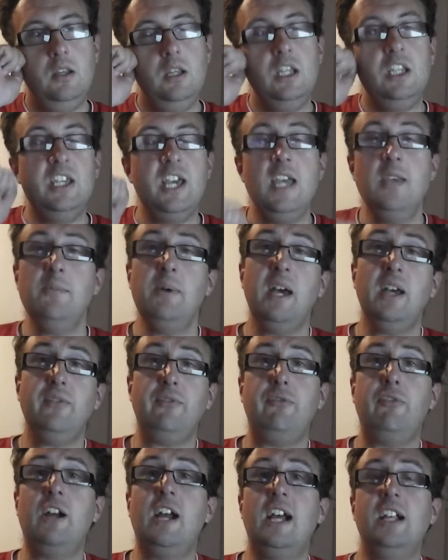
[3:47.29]
he came back
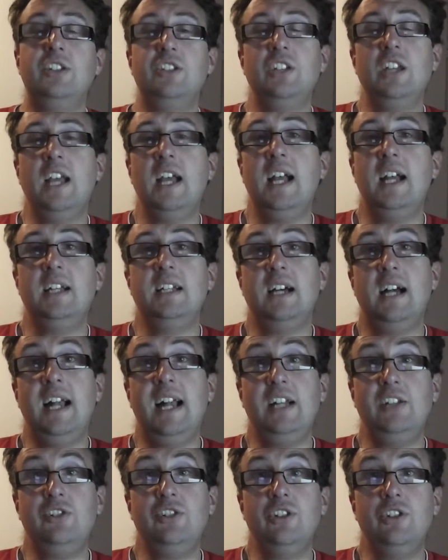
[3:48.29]
fresh and I
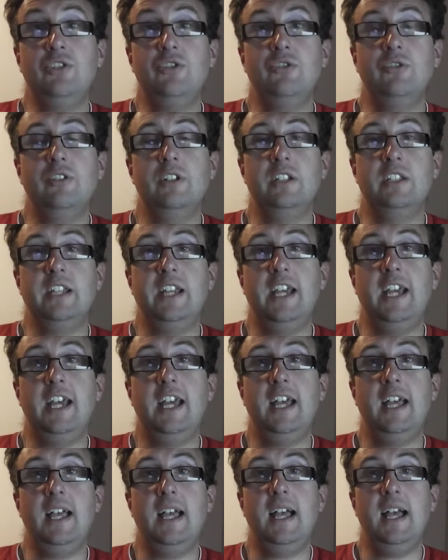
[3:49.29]
actually enjoyed
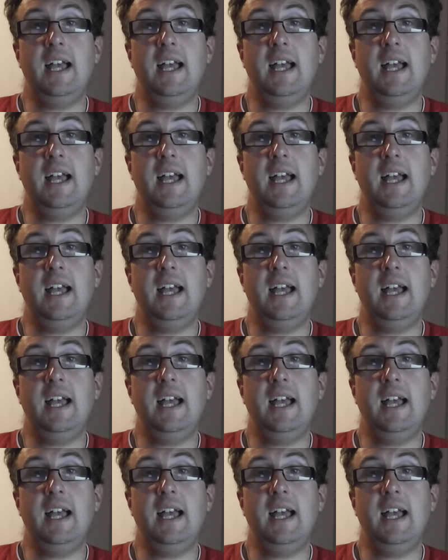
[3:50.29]
it.